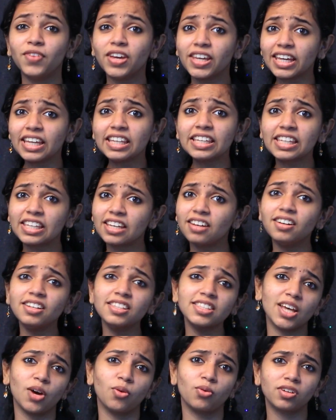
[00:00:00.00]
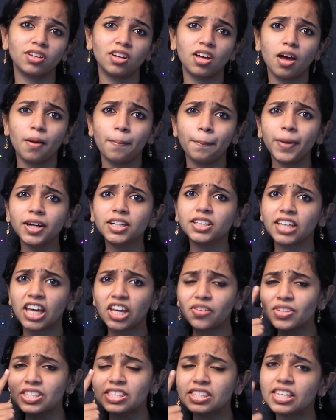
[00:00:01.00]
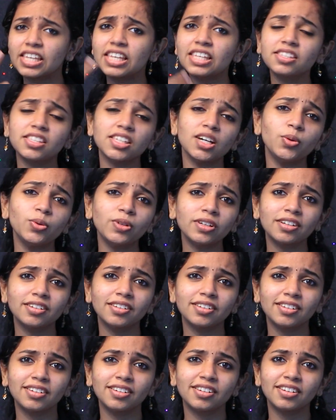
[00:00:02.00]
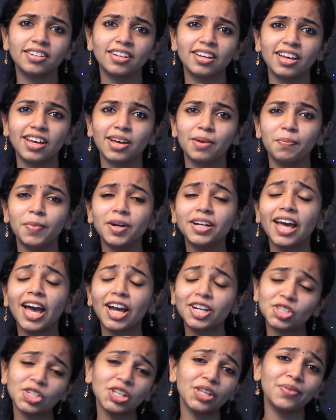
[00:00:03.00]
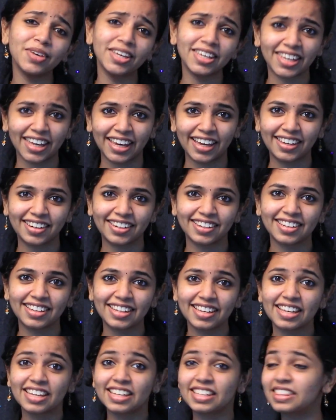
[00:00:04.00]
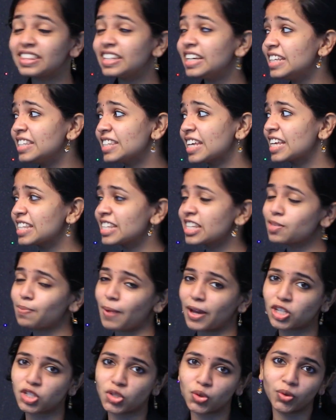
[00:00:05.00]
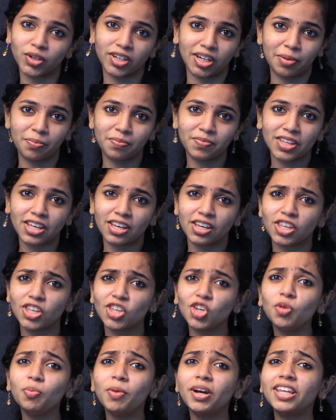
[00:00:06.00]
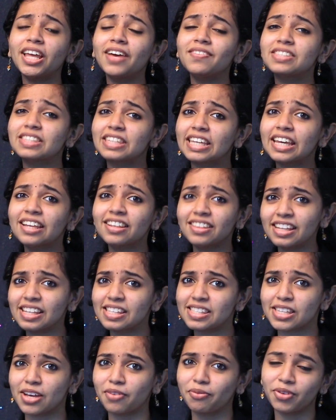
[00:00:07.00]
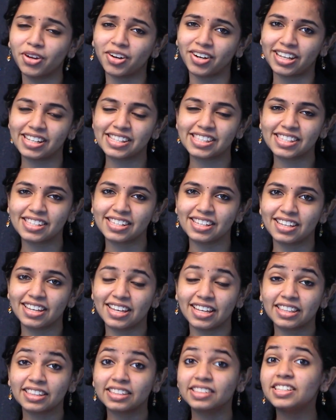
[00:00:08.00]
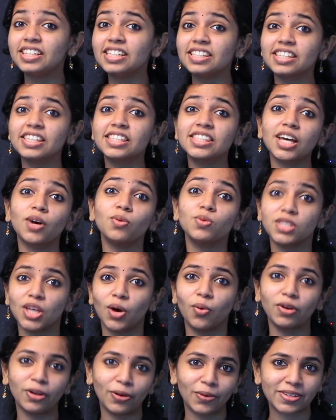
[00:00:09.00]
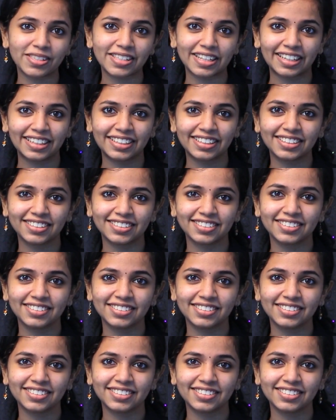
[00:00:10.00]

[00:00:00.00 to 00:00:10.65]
We can hear sound, but can we see sound? But actually we can. This is a spectrogram. You might have seen this somewhere else. This is how sound looks like.